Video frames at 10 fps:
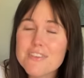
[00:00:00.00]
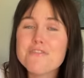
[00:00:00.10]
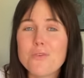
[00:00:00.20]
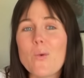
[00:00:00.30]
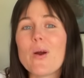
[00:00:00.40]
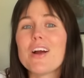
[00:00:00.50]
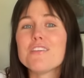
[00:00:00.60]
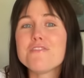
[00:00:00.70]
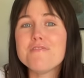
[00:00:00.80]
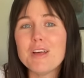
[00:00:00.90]
for
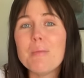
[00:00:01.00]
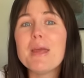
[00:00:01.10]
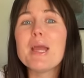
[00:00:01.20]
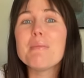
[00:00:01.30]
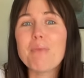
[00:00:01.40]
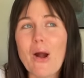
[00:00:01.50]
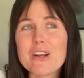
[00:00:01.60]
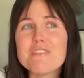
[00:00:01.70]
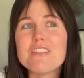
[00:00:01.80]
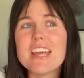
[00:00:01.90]
filming part
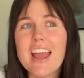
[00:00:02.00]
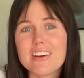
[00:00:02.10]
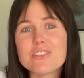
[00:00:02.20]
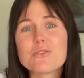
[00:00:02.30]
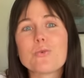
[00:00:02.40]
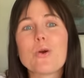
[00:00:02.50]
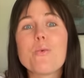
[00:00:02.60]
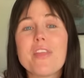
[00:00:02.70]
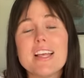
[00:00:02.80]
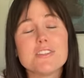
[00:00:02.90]
of the Eras tour
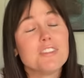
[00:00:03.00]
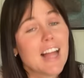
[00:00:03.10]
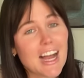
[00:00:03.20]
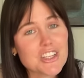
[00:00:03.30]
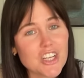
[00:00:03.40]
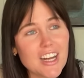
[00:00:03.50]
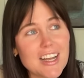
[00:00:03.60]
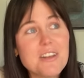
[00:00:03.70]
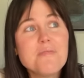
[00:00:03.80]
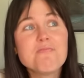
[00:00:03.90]
with his flash on.